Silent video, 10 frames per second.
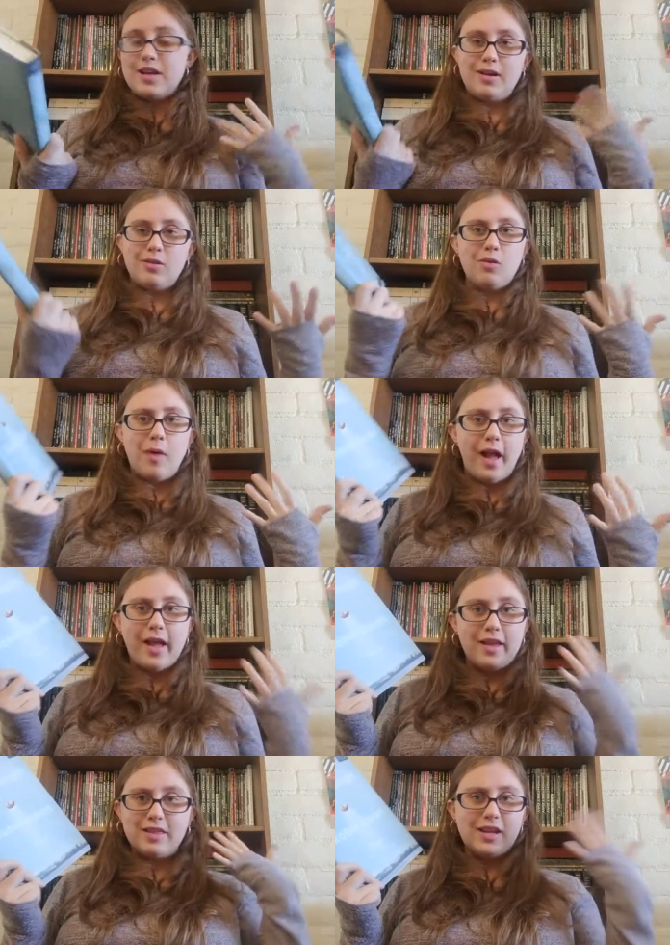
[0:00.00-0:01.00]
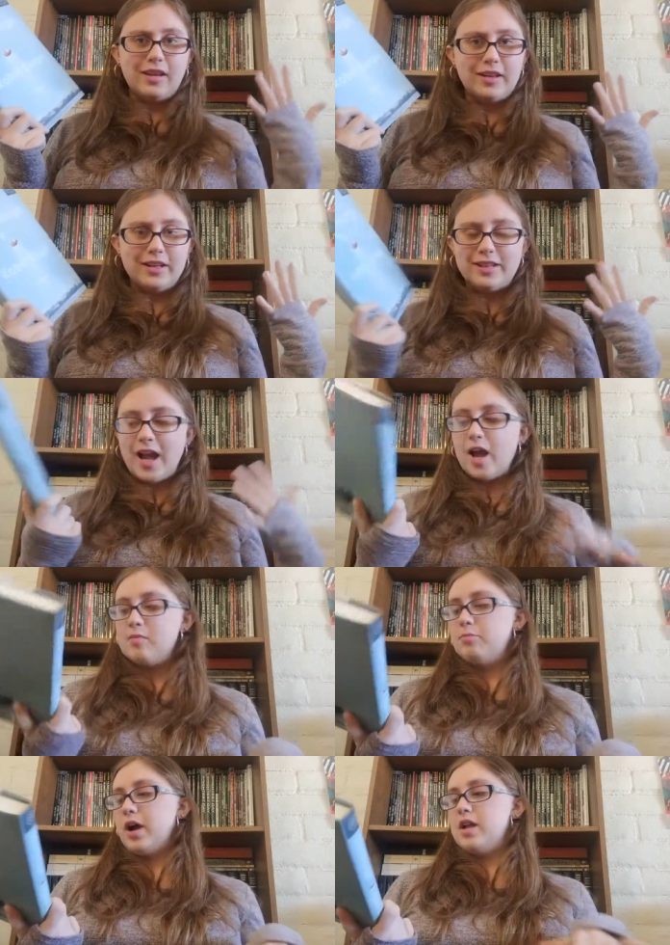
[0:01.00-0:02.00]
And I don't know why I think like
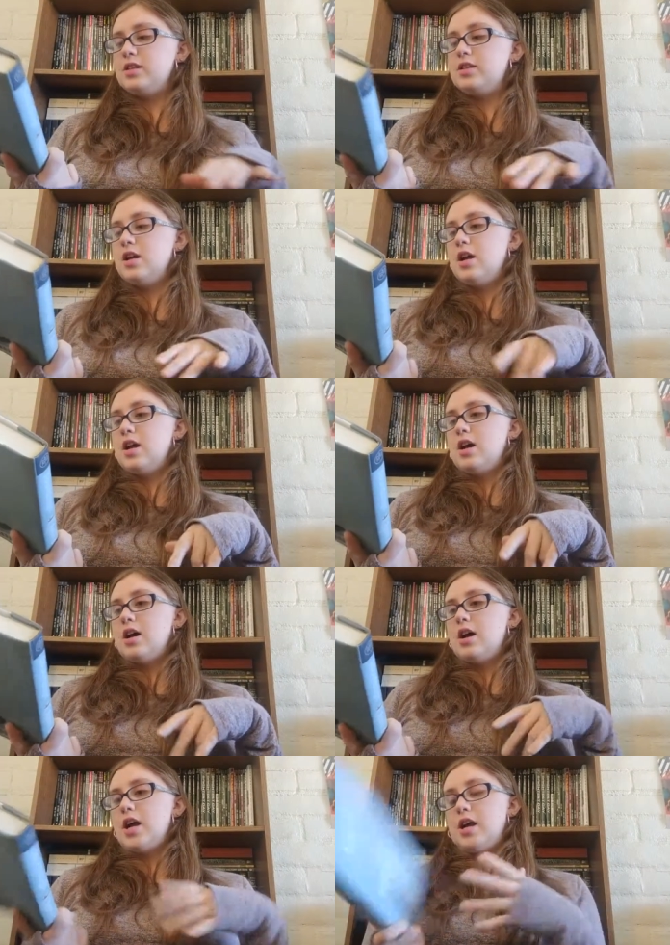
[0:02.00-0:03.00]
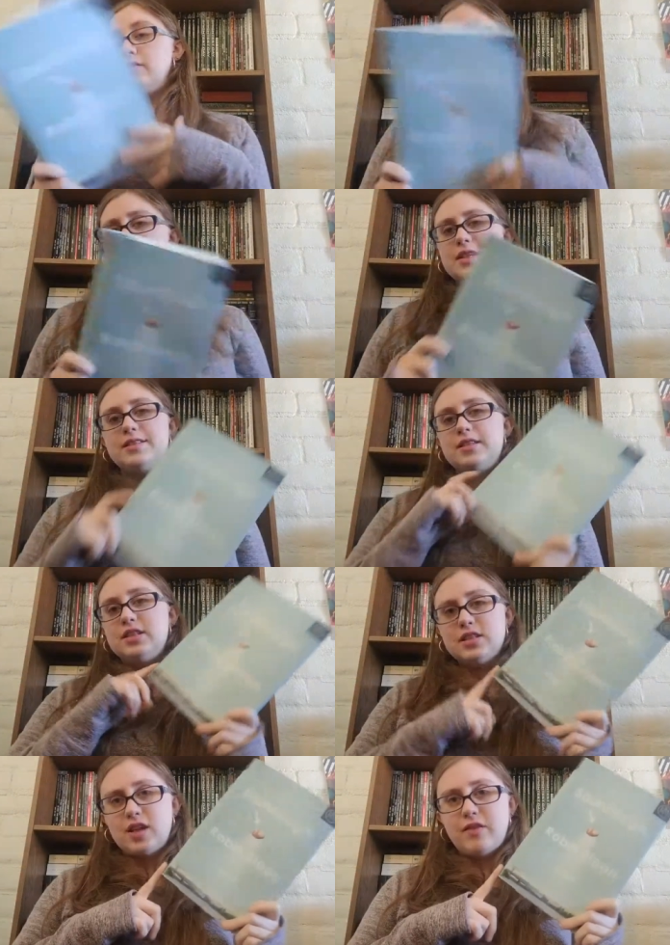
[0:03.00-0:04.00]
that. But I read this,
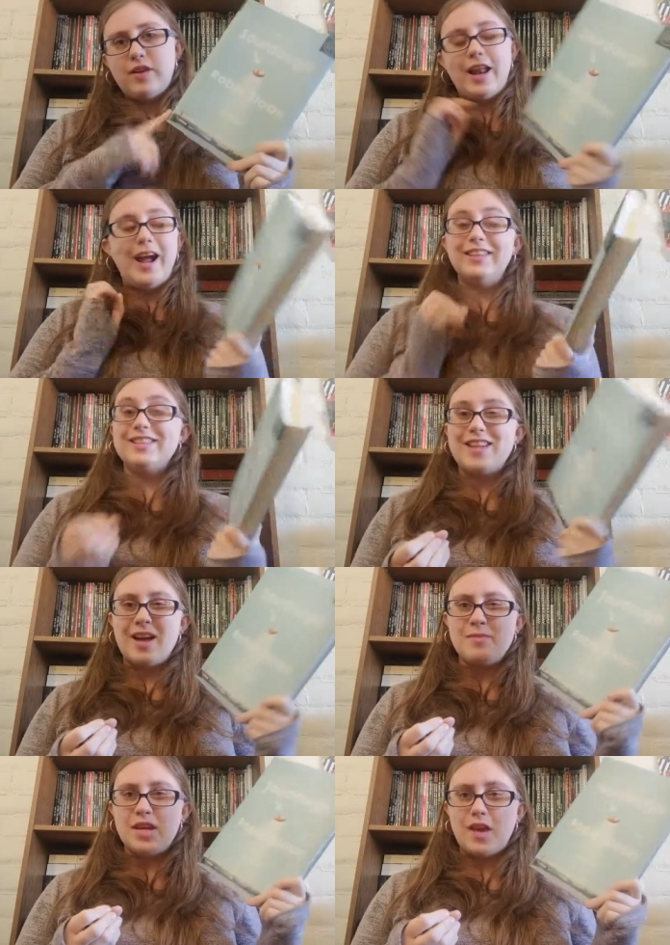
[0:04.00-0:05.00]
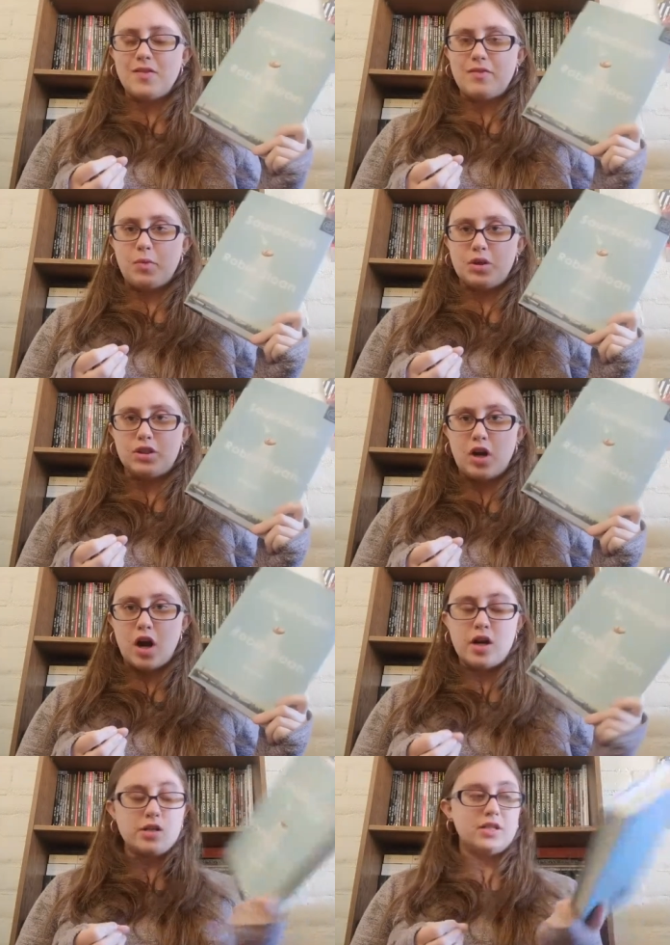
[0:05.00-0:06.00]
didn't love it. At the time, I gave it four
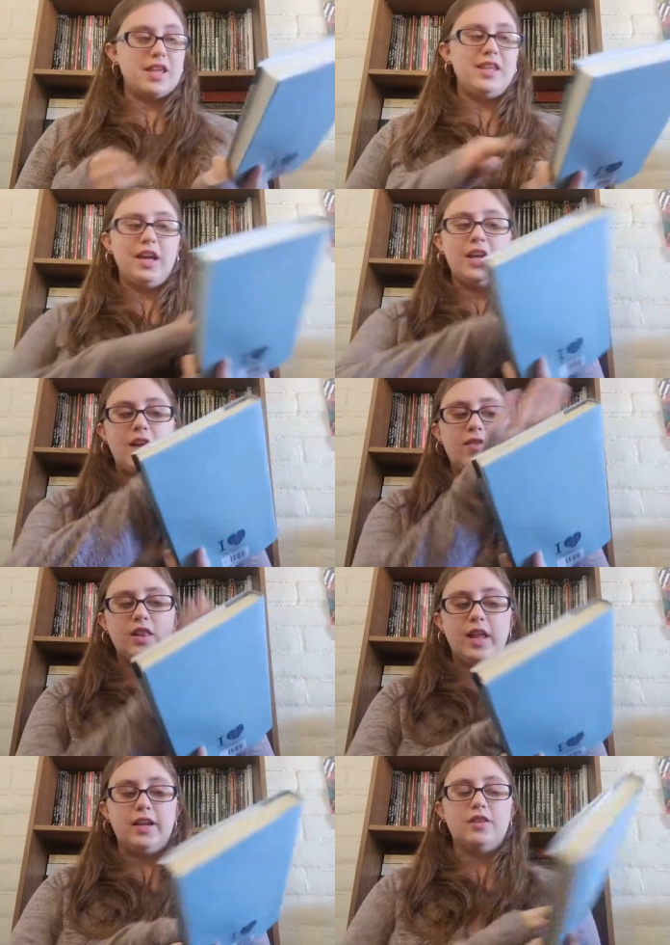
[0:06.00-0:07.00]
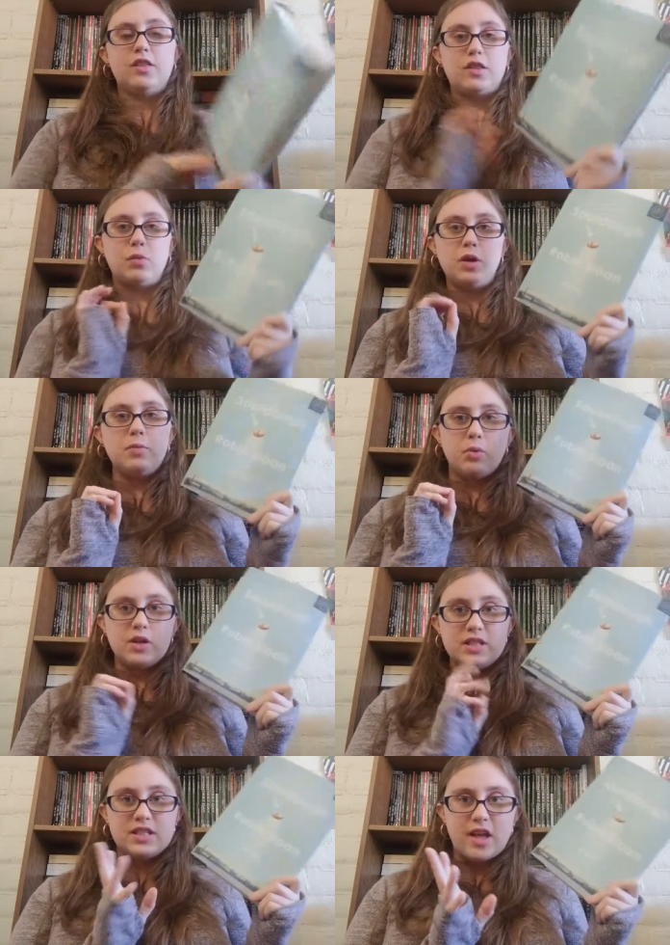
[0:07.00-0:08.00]
stars. I think I gave it like three
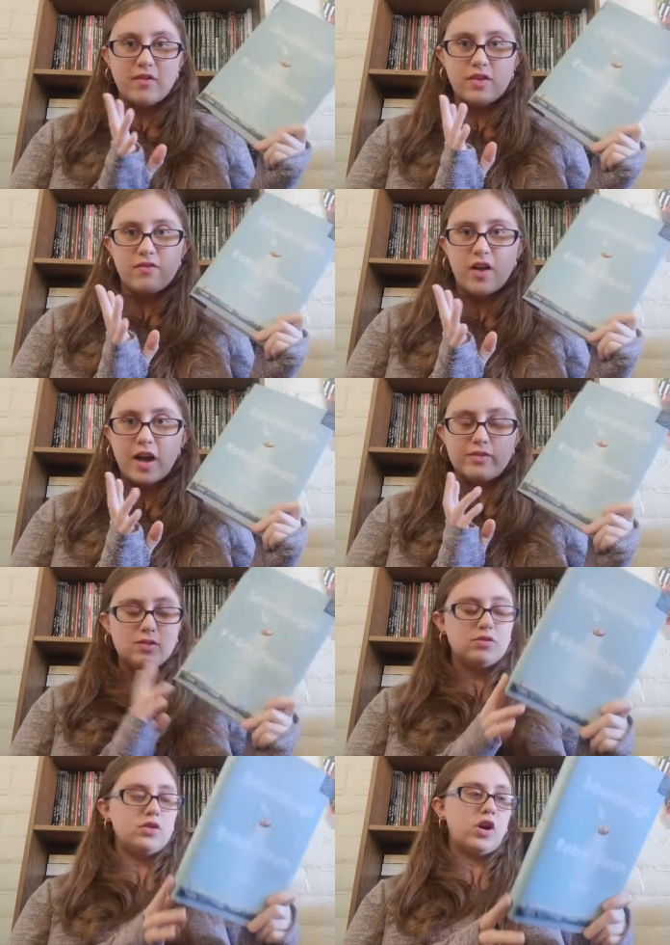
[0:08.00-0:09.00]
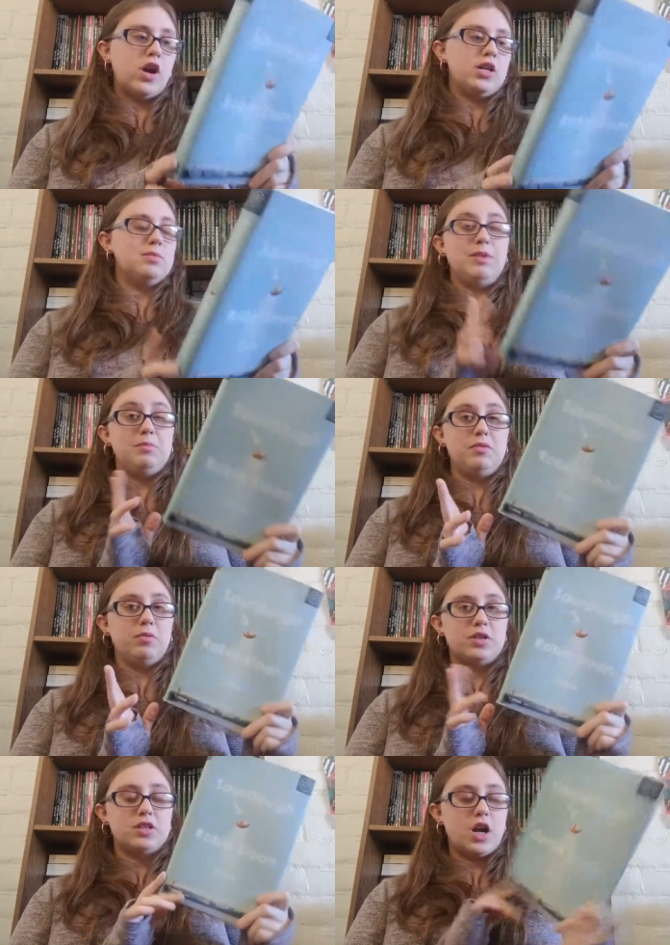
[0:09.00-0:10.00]
point seven five two stars, maybe
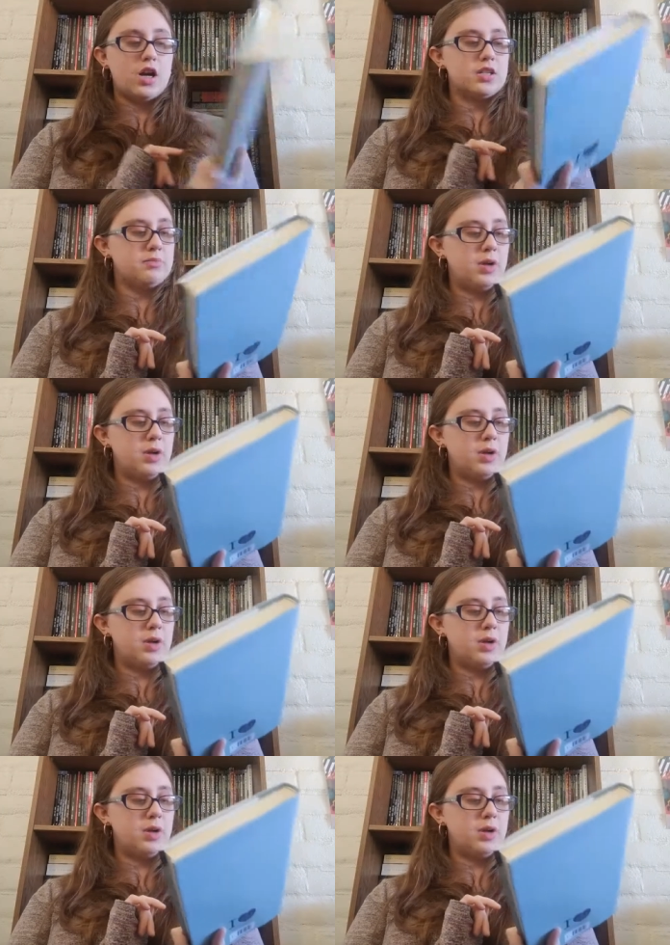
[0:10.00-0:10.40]
four stars.